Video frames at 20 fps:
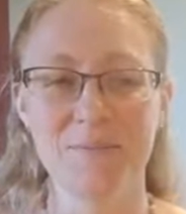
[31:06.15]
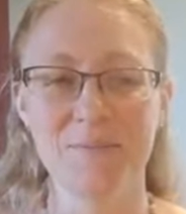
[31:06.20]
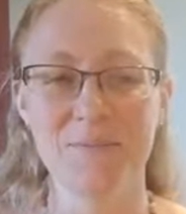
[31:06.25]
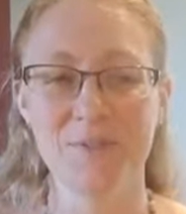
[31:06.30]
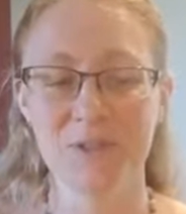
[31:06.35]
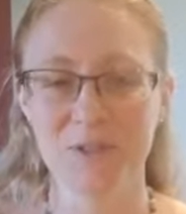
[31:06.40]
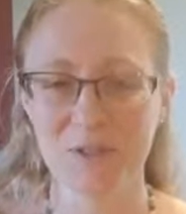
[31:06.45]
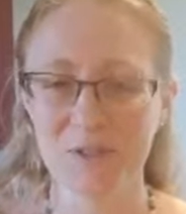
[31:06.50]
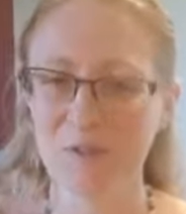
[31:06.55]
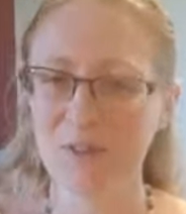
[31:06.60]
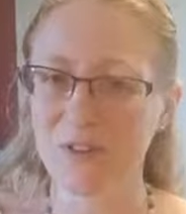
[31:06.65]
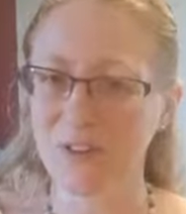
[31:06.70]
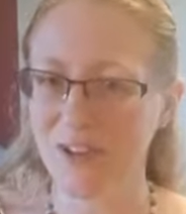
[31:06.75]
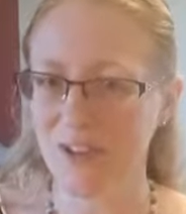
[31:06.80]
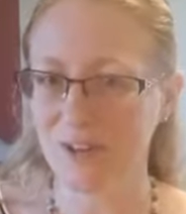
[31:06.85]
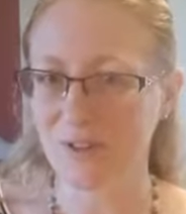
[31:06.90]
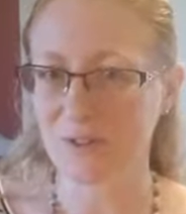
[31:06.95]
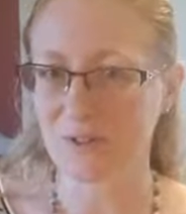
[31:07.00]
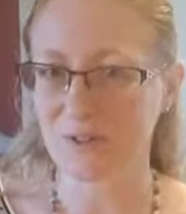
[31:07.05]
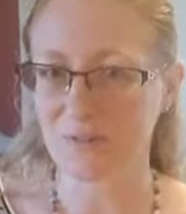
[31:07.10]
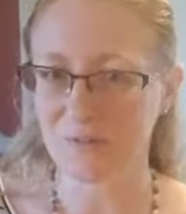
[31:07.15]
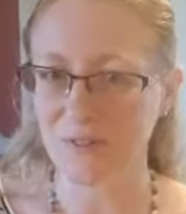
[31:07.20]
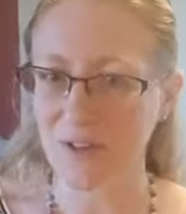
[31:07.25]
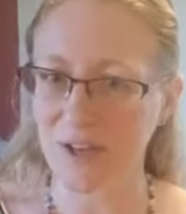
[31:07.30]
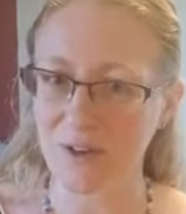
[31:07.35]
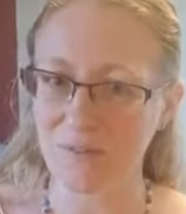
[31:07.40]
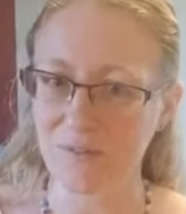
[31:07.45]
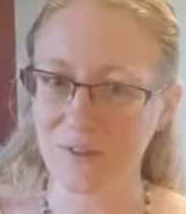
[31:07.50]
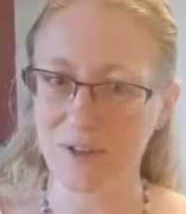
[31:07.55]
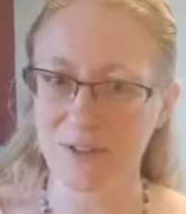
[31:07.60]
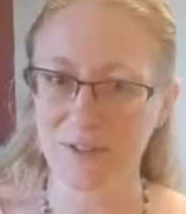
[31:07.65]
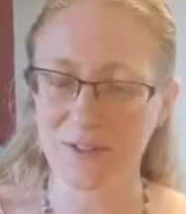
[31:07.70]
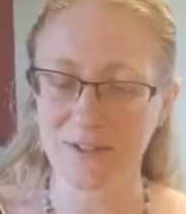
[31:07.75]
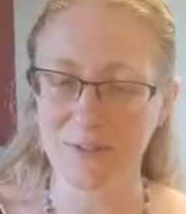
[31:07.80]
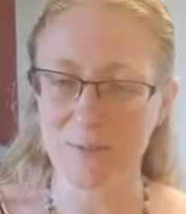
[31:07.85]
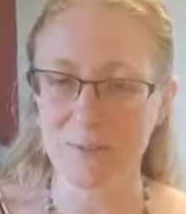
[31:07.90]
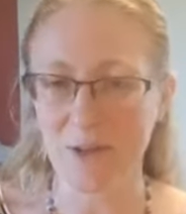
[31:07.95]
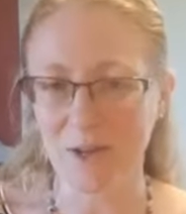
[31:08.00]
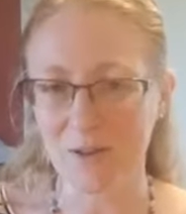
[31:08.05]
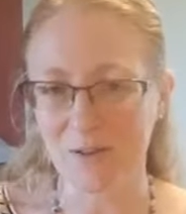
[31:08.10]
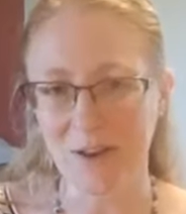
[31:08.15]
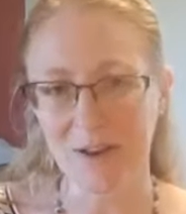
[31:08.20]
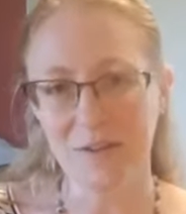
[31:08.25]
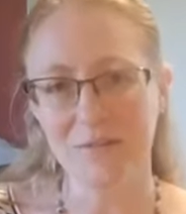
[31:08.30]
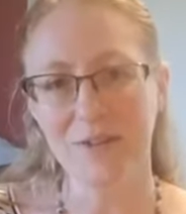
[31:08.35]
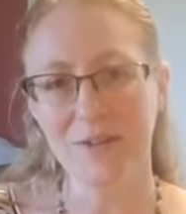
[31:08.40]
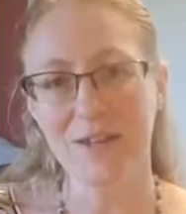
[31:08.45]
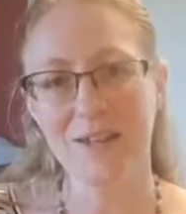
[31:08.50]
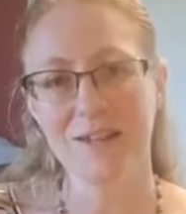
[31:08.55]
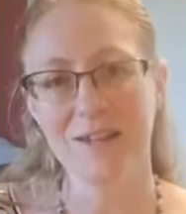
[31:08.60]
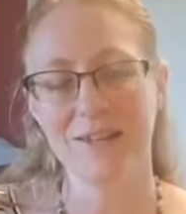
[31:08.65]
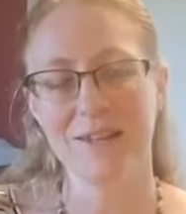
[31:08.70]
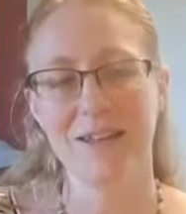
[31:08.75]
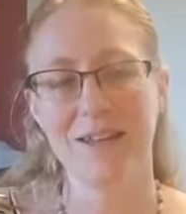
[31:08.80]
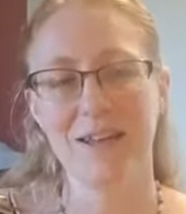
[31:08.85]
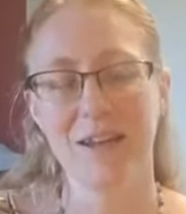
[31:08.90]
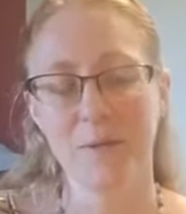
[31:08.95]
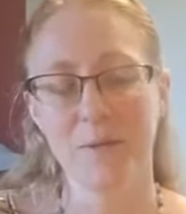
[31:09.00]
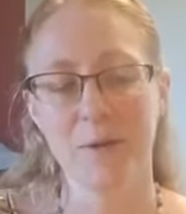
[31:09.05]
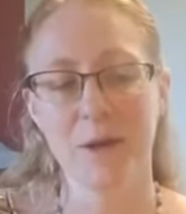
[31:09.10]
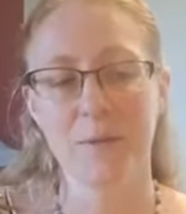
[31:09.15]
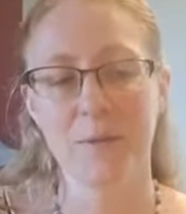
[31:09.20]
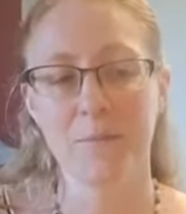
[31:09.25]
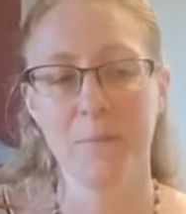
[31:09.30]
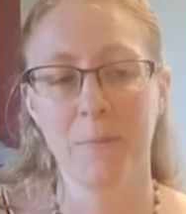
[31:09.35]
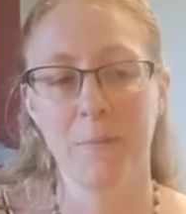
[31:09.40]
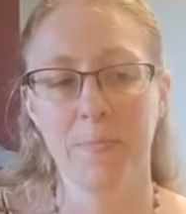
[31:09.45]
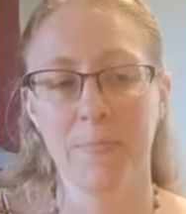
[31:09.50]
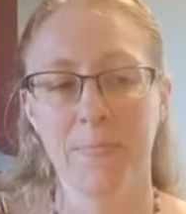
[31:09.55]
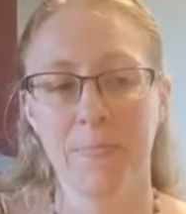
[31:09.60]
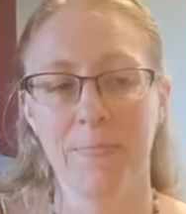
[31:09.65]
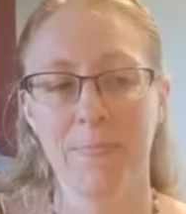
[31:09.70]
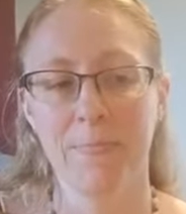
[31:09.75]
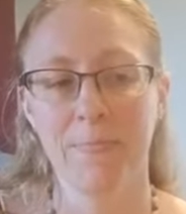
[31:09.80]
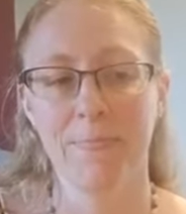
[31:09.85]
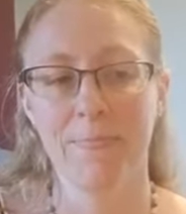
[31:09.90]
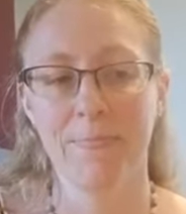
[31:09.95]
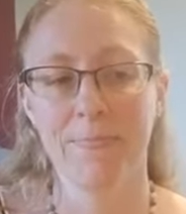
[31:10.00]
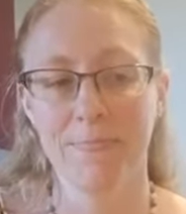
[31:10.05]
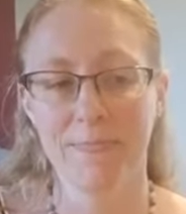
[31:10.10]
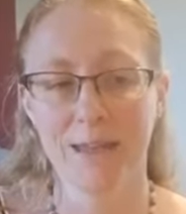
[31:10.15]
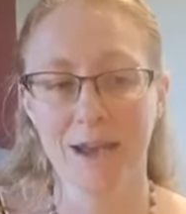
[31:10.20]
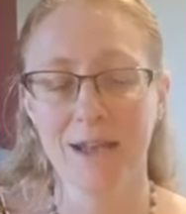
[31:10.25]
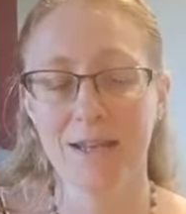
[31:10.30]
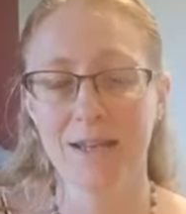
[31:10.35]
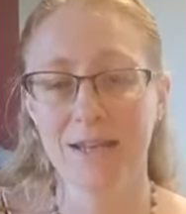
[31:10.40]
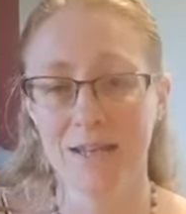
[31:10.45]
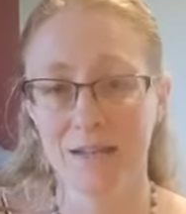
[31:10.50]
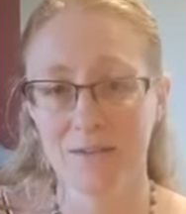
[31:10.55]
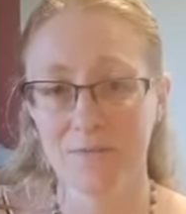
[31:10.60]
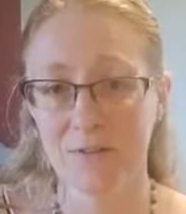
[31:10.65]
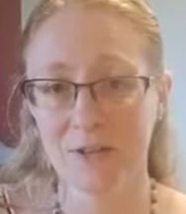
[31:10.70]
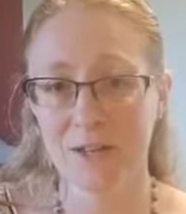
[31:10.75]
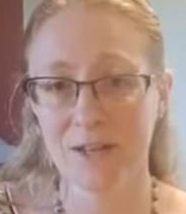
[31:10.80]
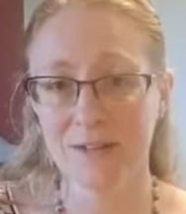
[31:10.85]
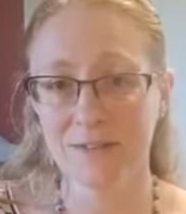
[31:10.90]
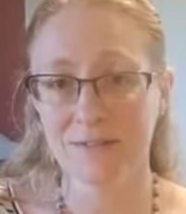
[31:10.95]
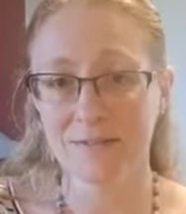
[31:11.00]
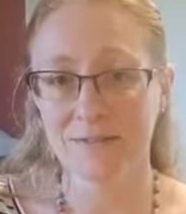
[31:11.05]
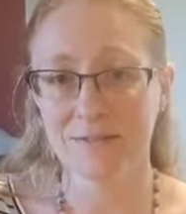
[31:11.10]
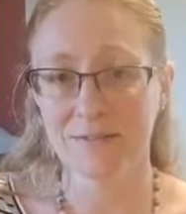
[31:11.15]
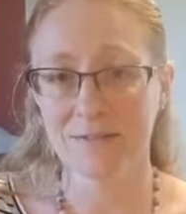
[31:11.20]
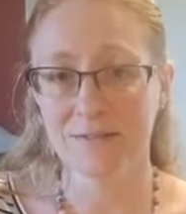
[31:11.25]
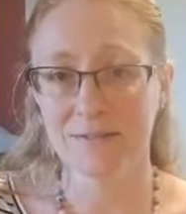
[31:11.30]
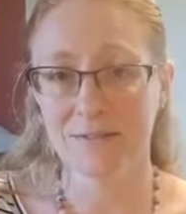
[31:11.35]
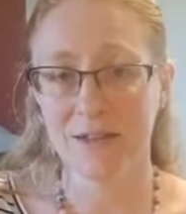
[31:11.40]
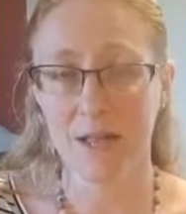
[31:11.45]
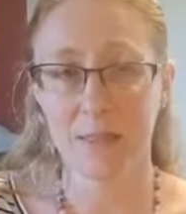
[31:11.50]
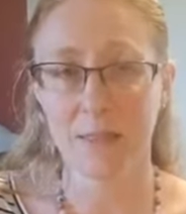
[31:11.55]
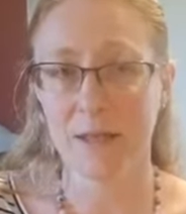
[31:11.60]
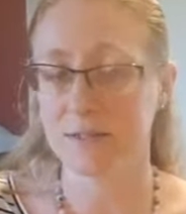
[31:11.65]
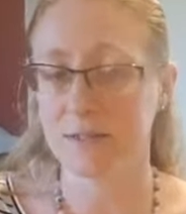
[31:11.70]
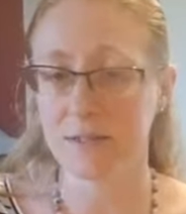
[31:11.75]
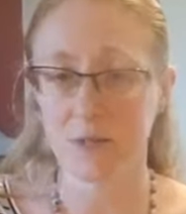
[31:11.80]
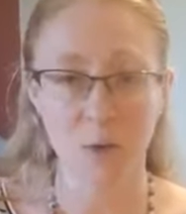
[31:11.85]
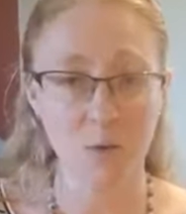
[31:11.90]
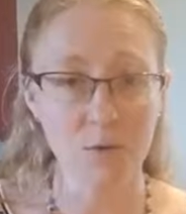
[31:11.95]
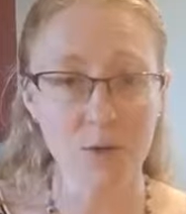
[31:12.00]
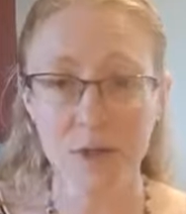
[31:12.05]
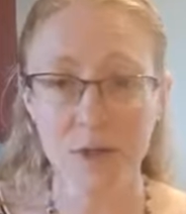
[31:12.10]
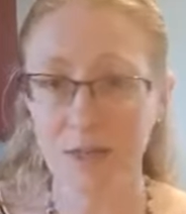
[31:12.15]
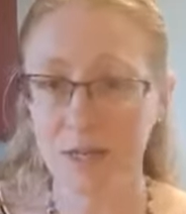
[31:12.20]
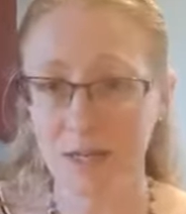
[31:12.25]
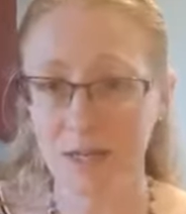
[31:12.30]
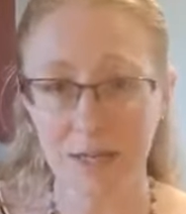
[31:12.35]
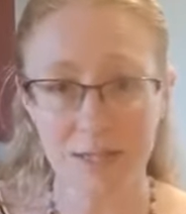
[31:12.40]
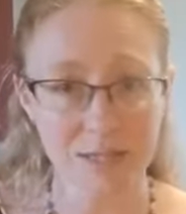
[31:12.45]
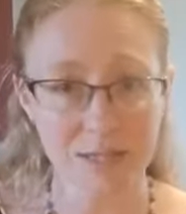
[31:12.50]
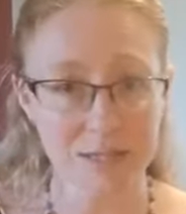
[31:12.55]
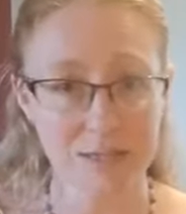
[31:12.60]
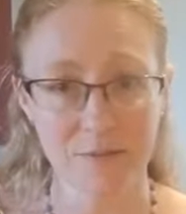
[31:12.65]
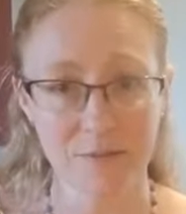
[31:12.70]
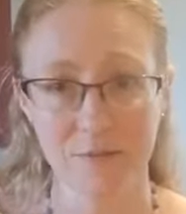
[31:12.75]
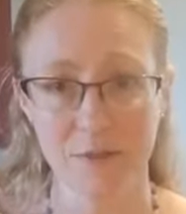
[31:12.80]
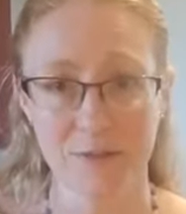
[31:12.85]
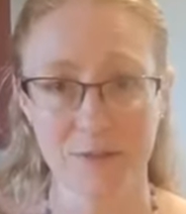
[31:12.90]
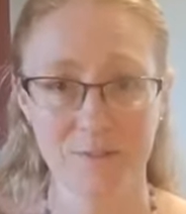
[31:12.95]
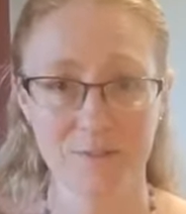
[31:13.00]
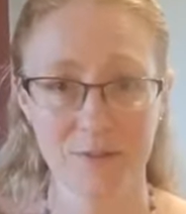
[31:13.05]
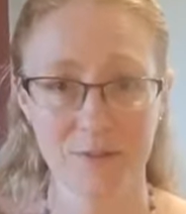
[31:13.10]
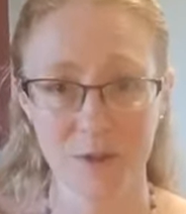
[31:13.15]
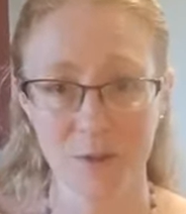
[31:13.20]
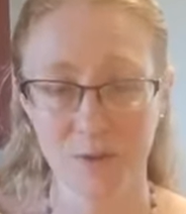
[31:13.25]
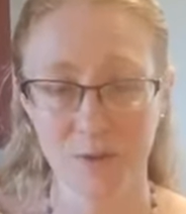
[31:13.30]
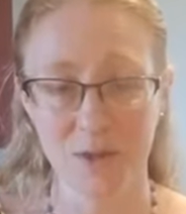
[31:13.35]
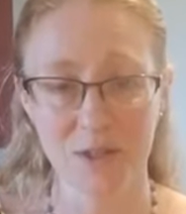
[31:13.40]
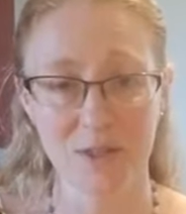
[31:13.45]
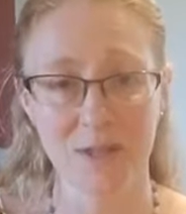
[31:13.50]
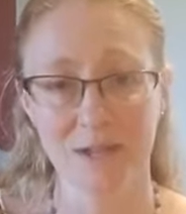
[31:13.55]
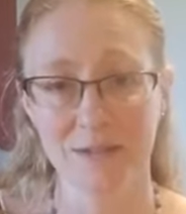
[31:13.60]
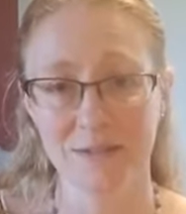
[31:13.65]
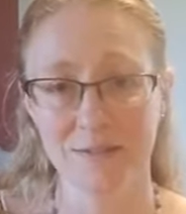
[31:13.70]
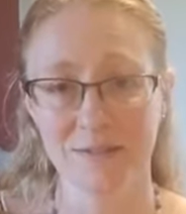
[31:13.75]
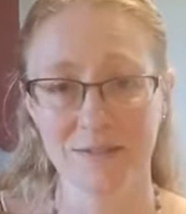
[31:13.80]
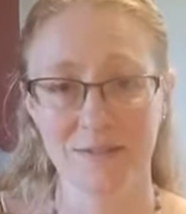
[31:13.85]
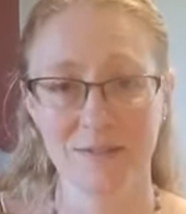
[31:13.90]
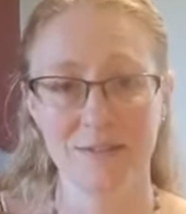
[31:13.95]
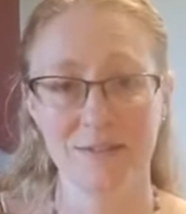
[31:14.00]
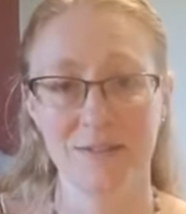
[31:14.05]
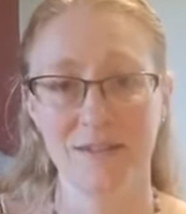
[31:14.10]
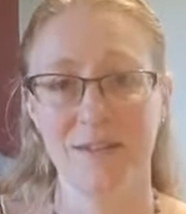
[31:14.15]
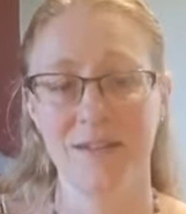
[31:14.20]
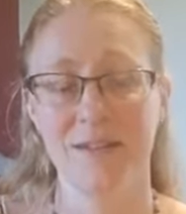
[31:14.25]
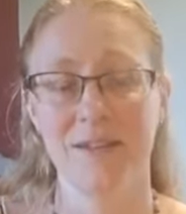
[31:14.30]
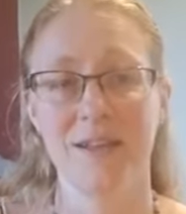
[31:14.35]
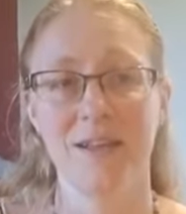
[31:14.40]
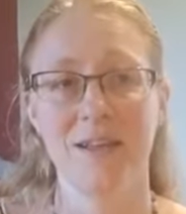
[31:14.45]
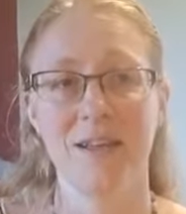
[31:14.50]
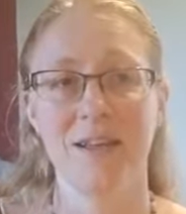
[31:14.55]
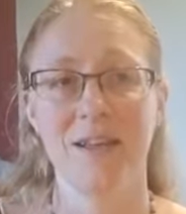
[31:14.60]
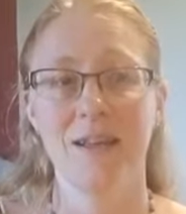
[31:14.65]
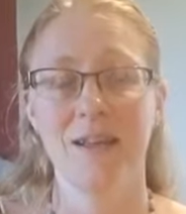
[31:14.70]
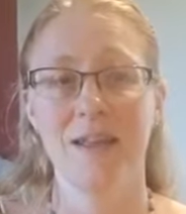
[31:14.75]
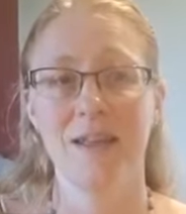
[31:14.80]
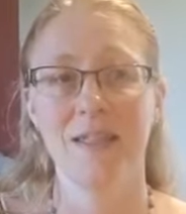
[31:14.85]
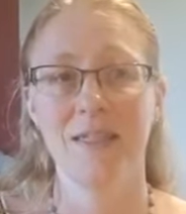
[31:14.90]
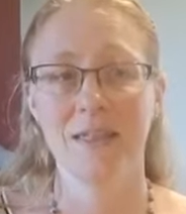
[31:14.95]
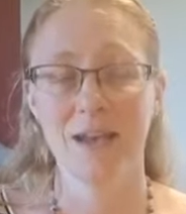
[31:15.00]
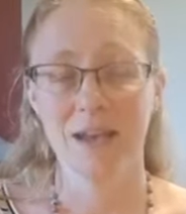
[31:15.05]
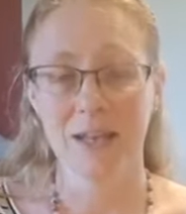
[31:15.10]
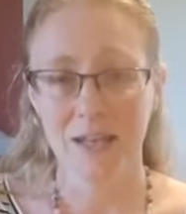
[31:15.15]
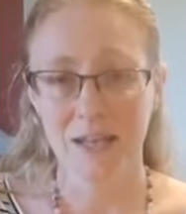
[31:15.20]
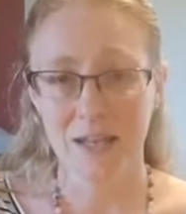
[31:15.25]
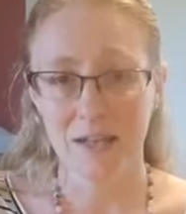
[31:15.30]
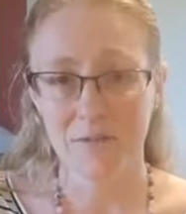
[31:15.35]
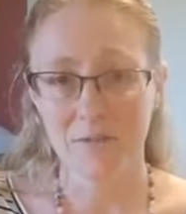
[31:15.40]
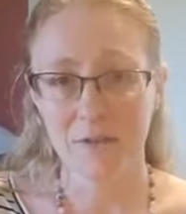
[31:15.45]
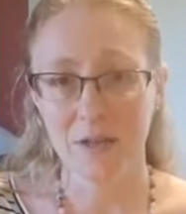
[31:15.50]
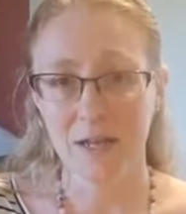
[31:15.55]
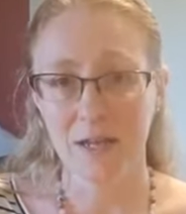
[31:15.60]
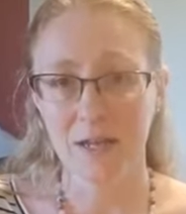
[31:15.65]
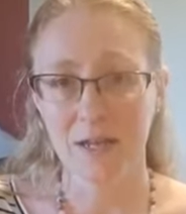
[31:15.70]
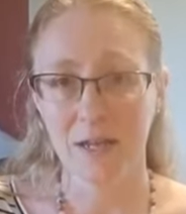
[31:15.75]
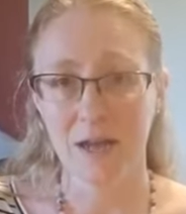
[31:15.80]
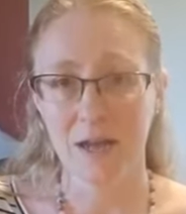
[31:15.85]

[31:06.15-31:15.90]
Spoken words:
Just for the extra flavor and to make gravy. And anyway, that evening, and that's the only thing I did different. The only thing. That evening,